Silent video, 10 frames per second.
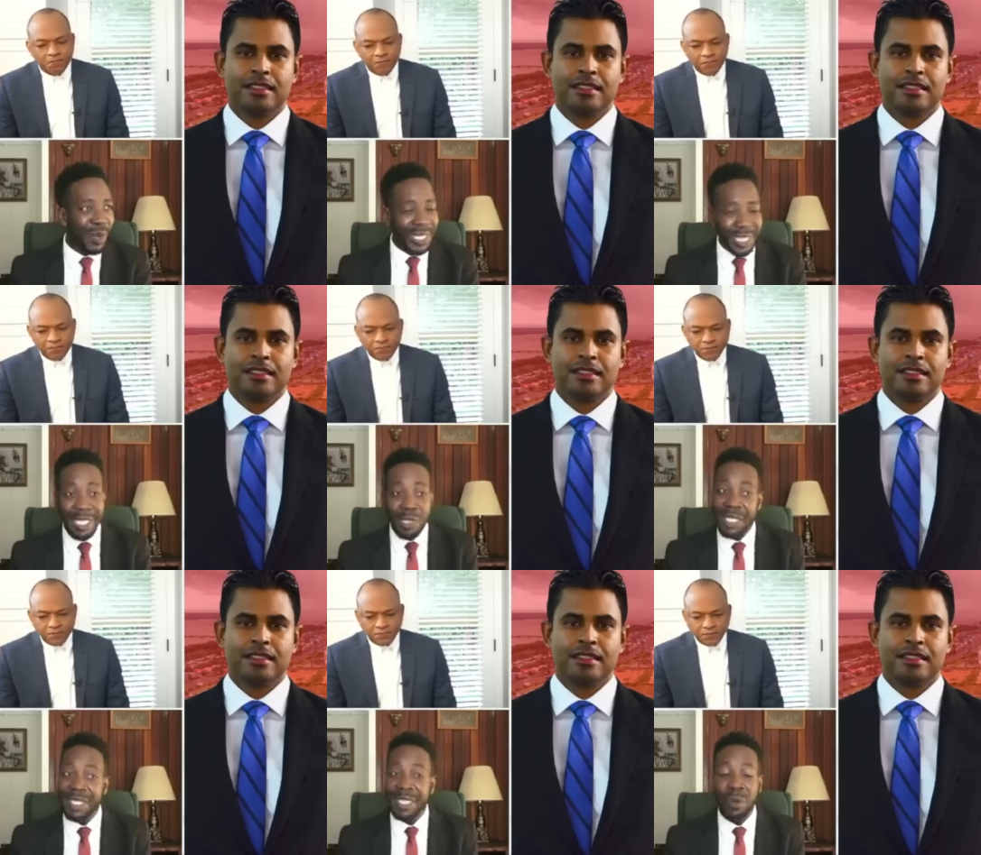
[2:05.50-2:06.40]

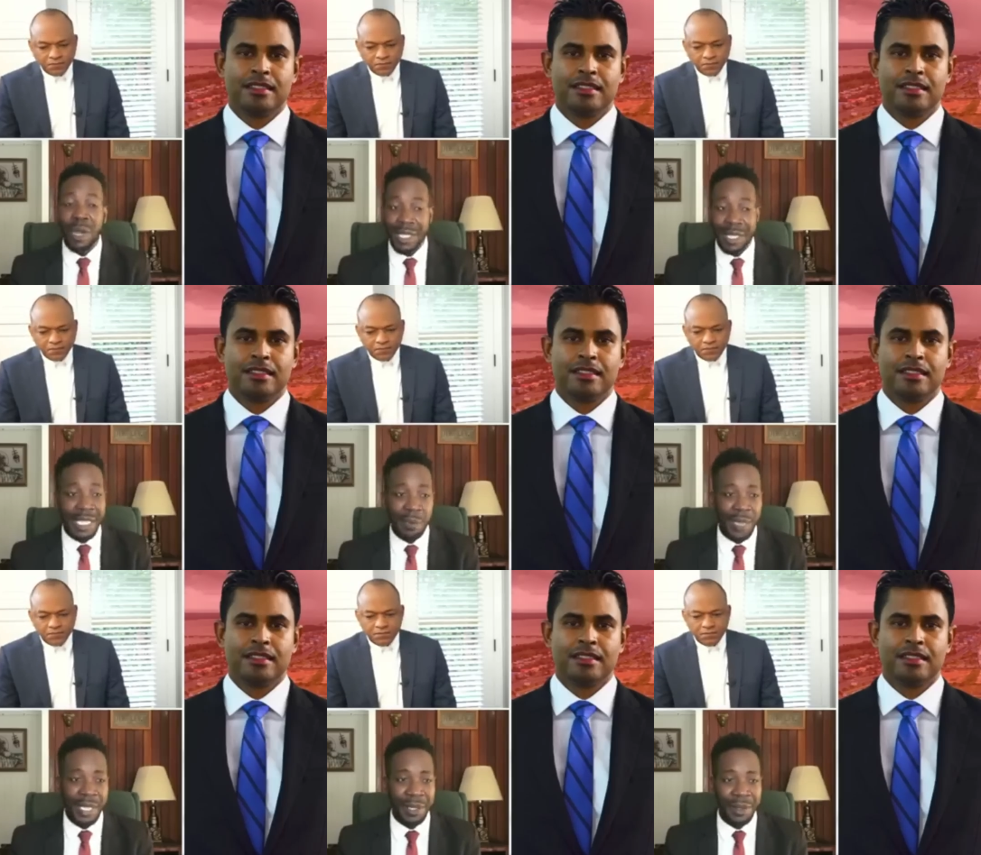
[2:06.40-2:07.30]
Speaker 1: interesting to watch this play
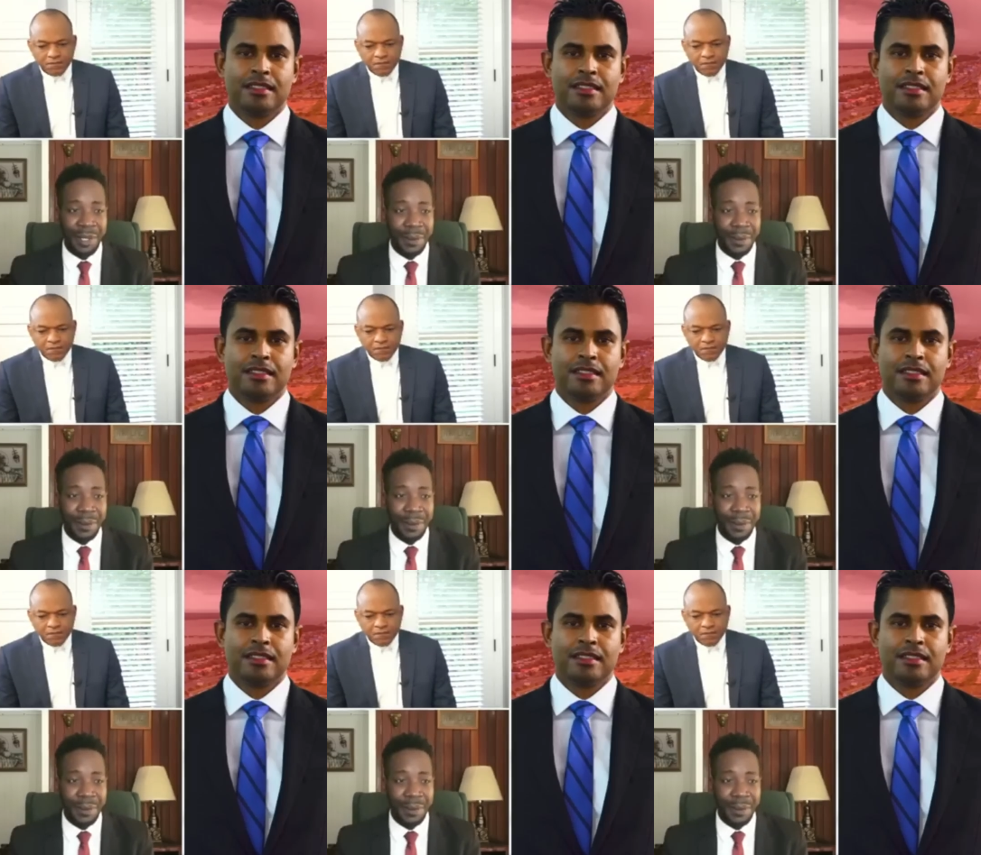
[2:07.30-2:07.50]
out.